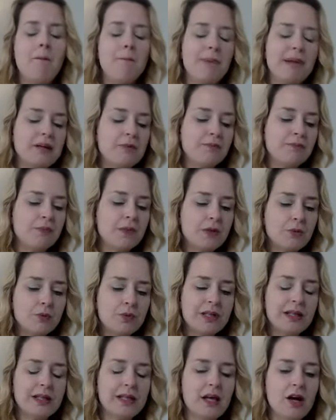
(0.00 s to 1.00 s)
But
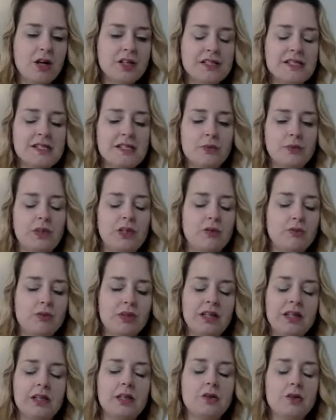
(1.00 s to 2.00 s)
really, honestly, when you
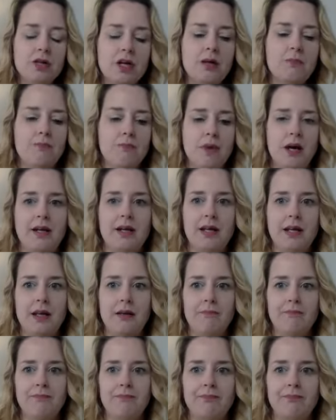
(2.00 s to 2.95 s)
really look at money,